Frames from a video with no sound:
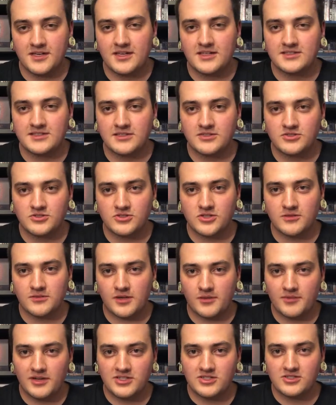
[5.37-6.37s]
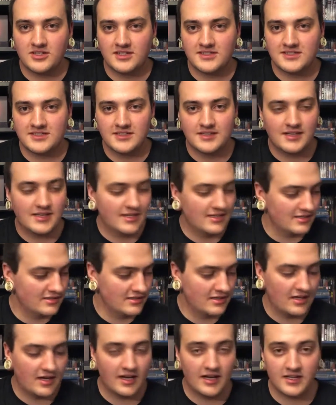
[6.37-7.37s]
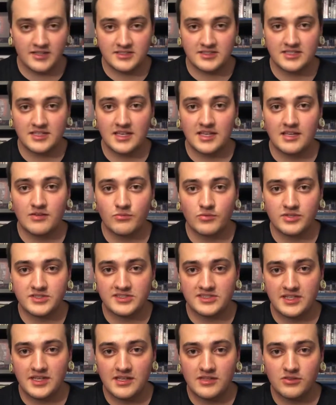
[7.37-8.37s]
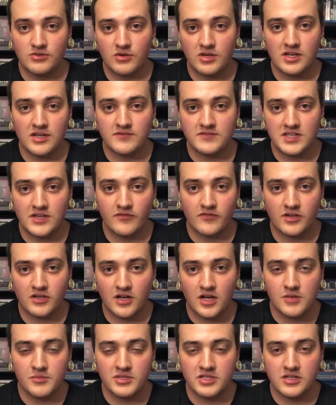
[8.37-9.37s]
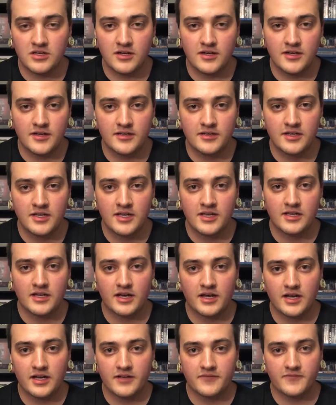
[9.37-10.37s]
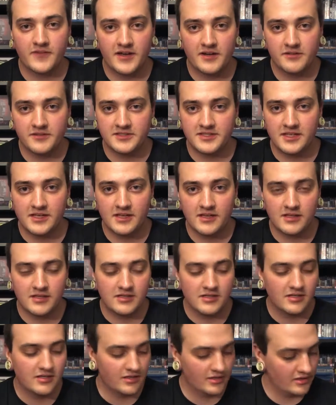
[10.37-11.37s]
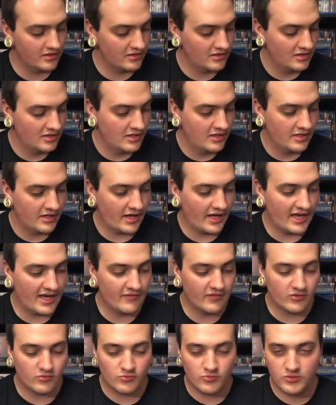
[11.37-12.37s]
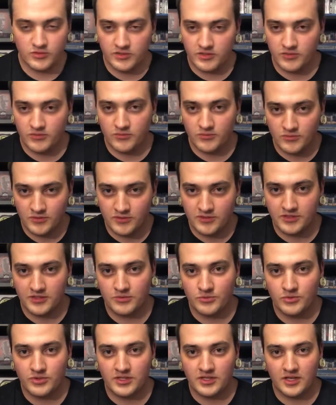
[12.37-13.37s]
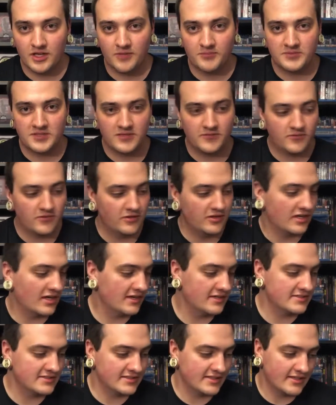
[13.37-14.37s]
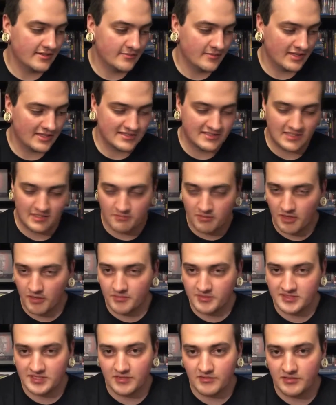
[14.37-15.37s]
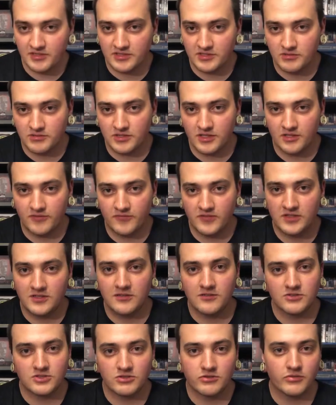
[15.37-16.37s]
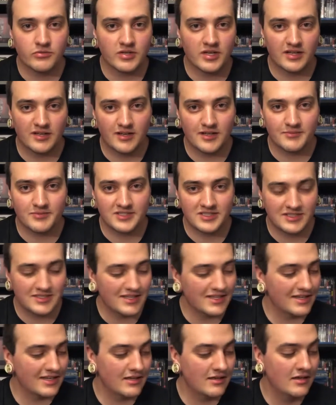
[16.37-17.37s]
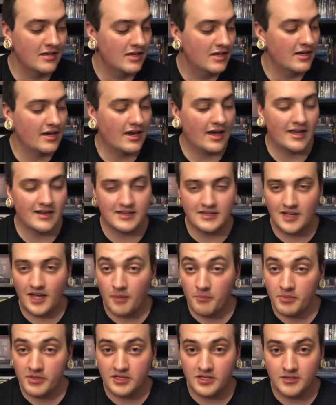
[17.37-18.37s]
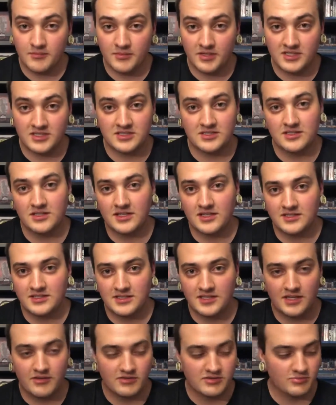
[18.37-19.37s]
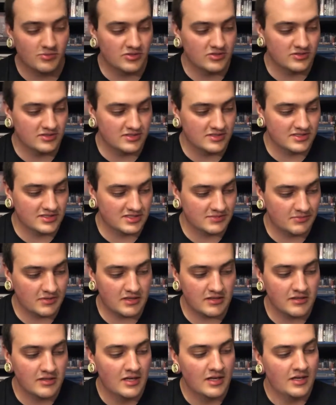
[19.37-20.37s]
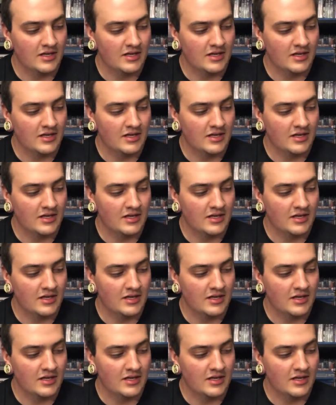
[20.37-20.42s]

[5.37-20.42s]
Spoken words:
guys? Andrew Scribb coming at you guys today. Today was day three of Denver Comic Con. Final day here. I have a really, really quick update for you guys. Like I said, I promised I would do another video showing what I got today. I did not pick up much today. Today was mostly just spent